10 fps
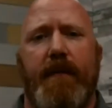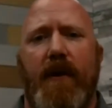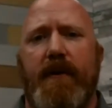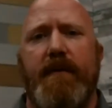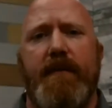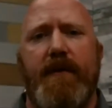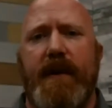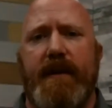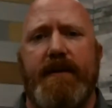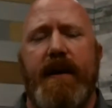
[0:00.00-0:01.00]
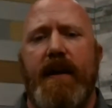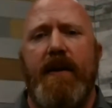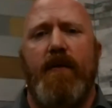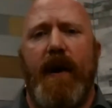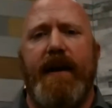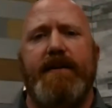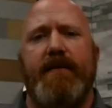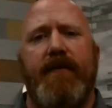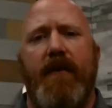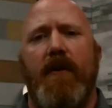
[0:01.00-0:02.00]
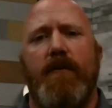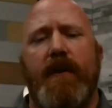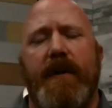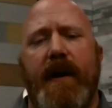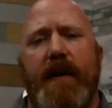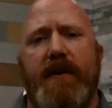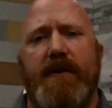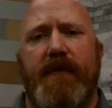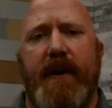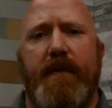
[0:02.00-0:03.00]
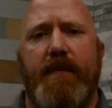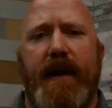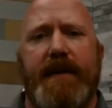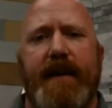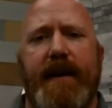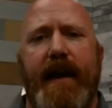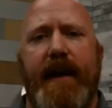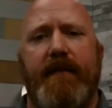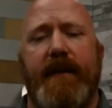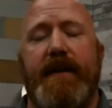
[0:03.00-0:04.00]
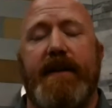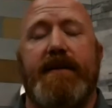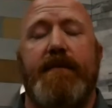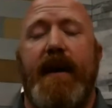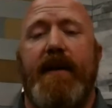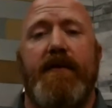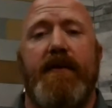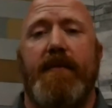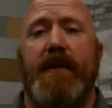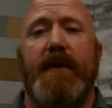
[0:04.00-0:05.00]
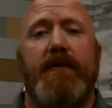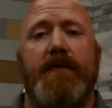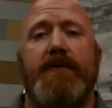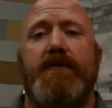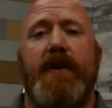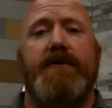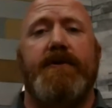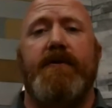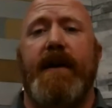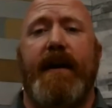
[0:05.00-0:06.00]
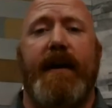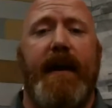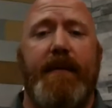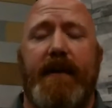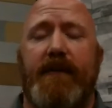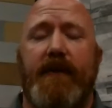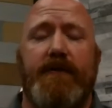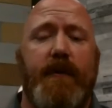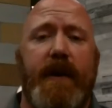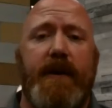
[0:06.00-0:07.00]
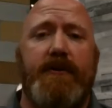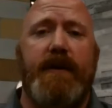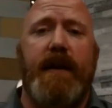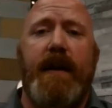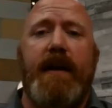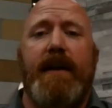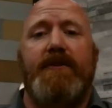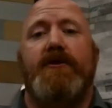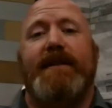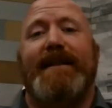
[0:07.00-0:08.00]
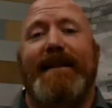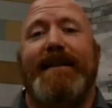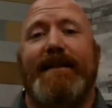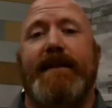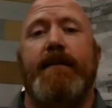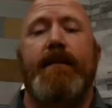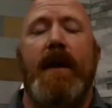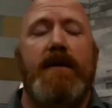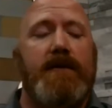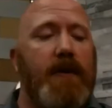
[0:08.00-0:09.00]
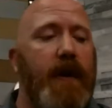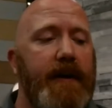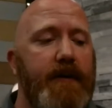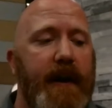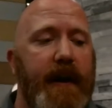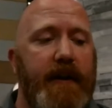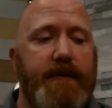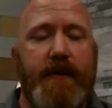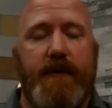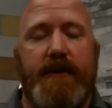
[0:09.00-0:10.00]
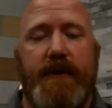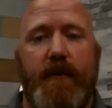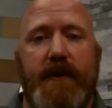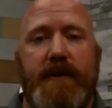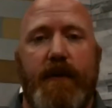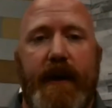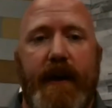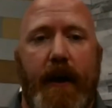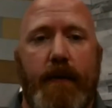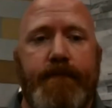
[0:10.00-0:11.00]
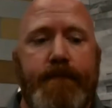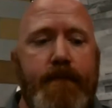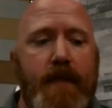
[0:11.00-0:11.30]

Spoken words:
All communities rise and fall with how much free enterprise they have. And it doesn't matter the political structure, the economic situation, it just is. So I knew that entrepreneurship was the way to go.